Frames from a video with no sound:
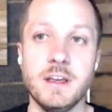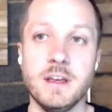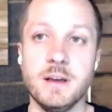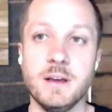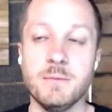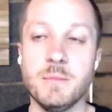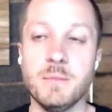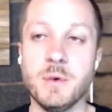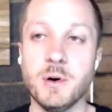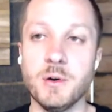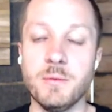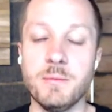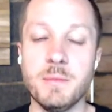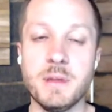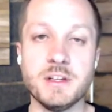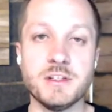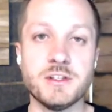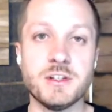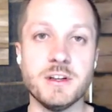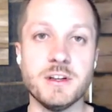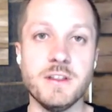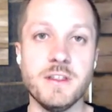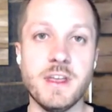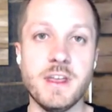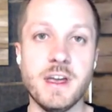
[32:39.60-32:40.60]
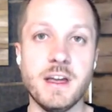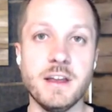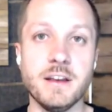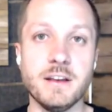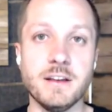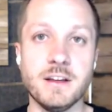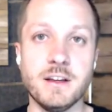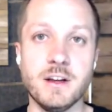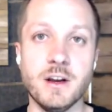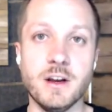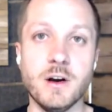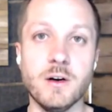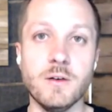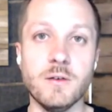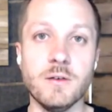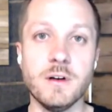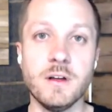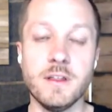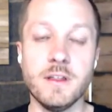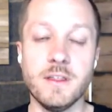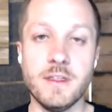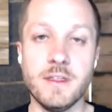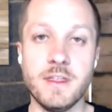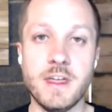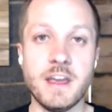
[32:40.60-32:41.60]
both mentioned that, you know,
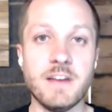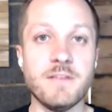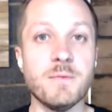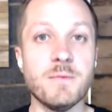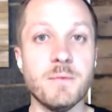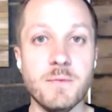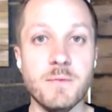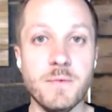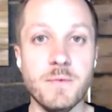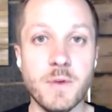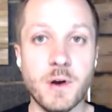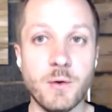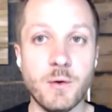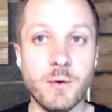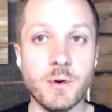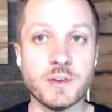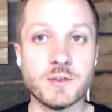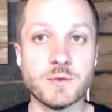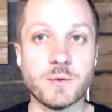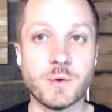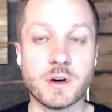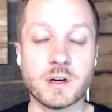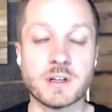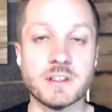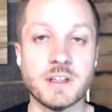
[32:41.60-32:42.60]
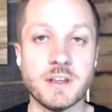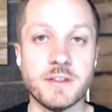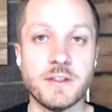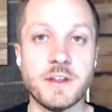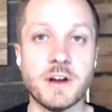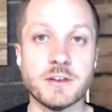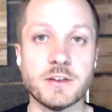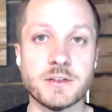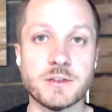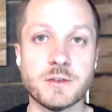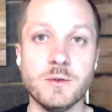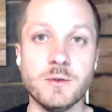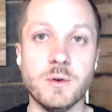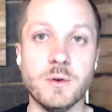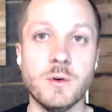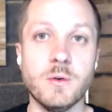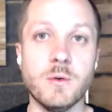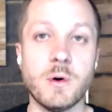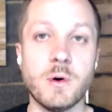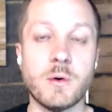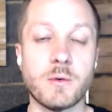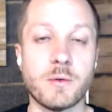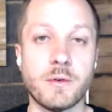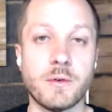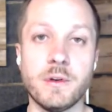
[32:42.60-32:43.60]
they know what works at their school.
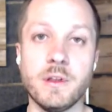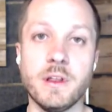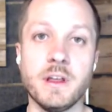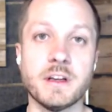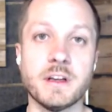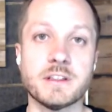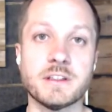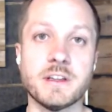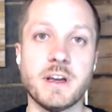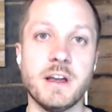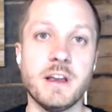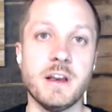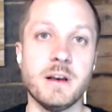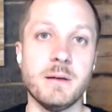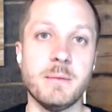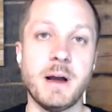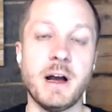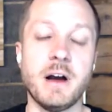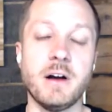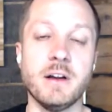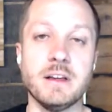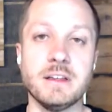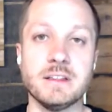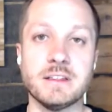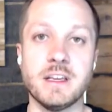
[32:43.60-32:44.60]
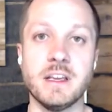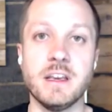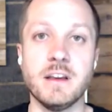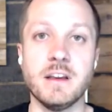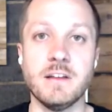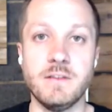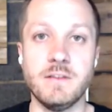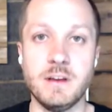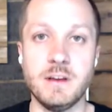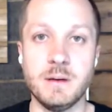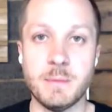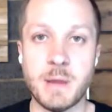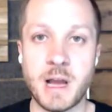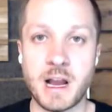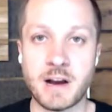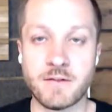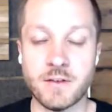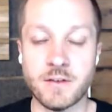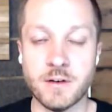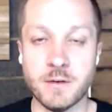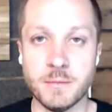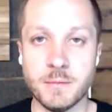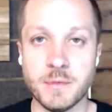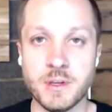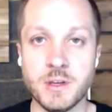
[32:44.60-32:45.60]
What we're really excited about is getting feedback
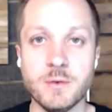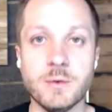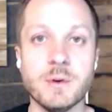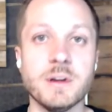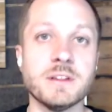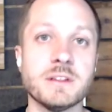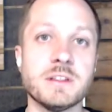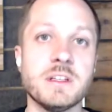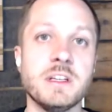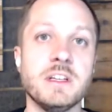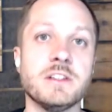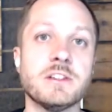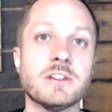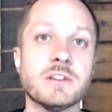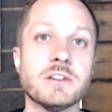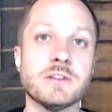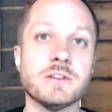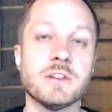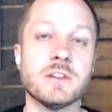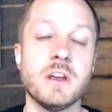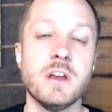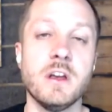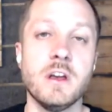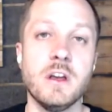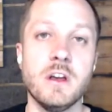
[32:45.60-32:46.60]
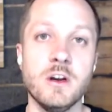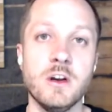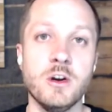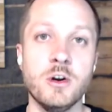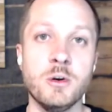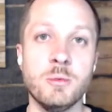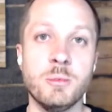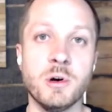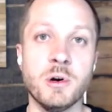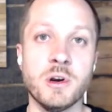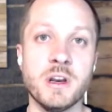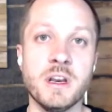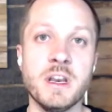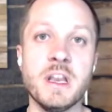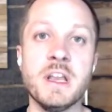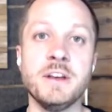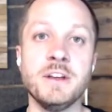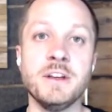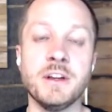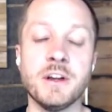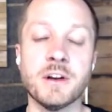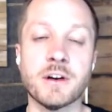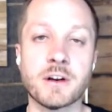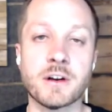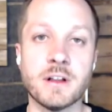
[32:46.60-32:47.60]
from you as teachers who put it into
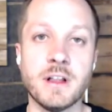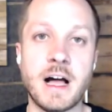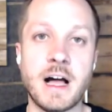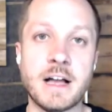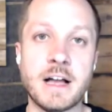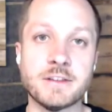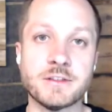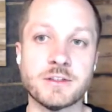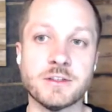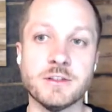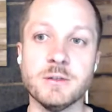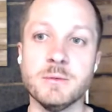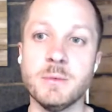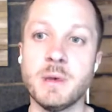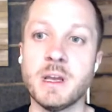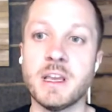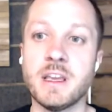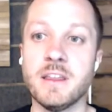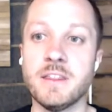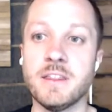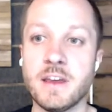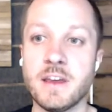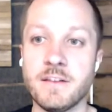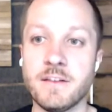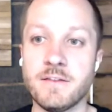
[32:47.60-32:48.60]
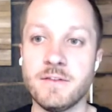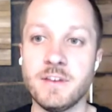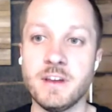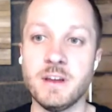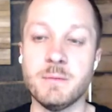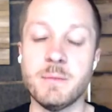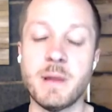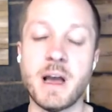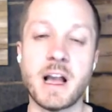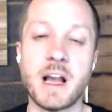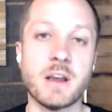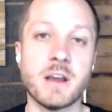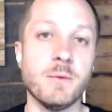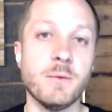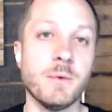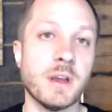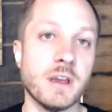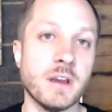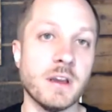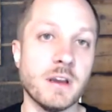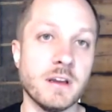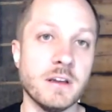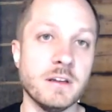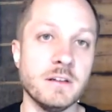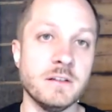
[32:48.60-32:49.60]
your classroom and get that feedback, and we
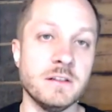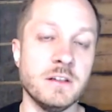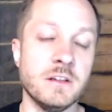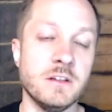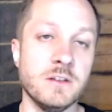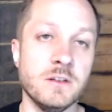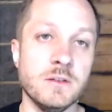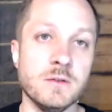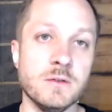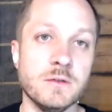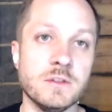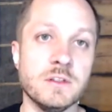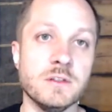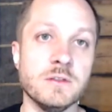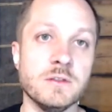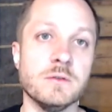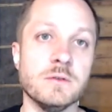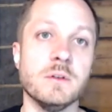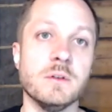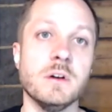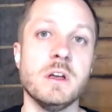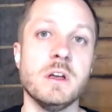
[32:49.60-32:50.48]
can continue to